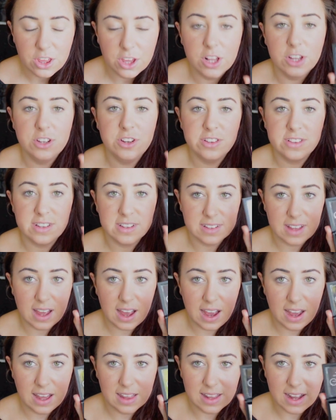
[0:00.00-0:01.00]
you could use it as a
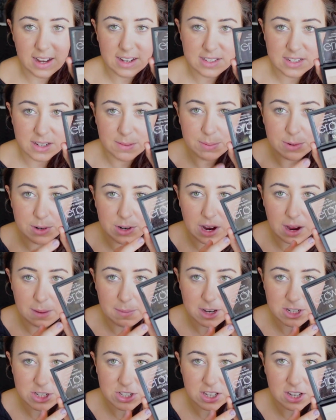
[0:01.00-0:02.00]
highlighter, but
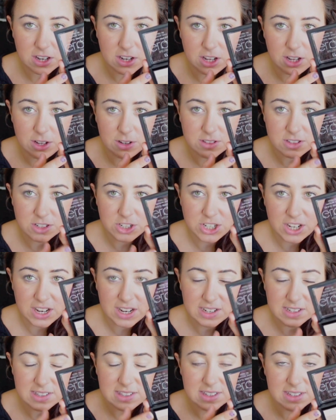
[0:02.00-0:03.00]
I'm actually going to use the
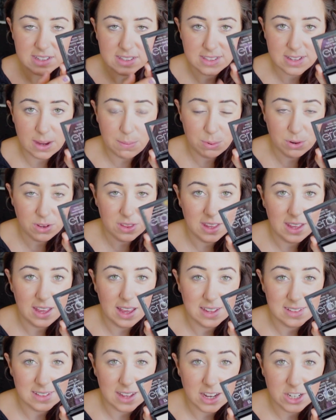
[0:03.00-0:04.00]
shades
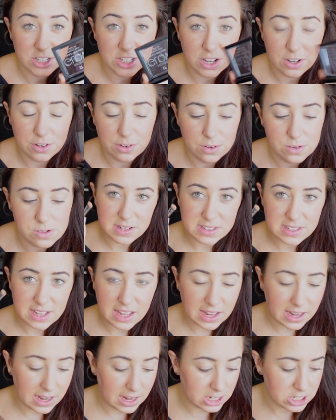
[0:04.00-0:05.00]
separately as eyeshadow. I'm going to
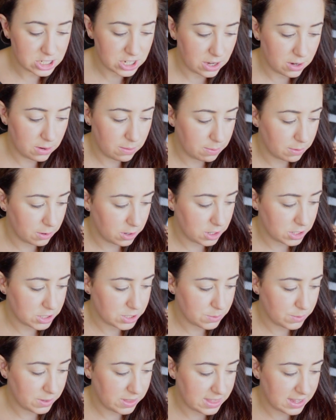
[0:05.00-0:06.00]
take an eyeshadow
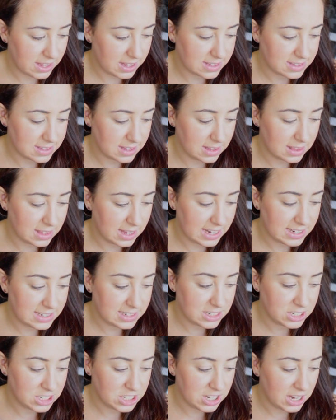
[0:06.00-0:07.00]
brush with this
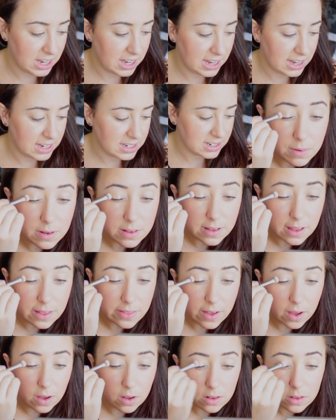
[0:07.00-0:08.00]
lightest shade. I'm going to
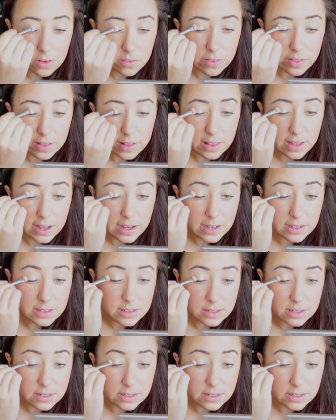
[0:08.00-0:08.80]
take that all over the lid.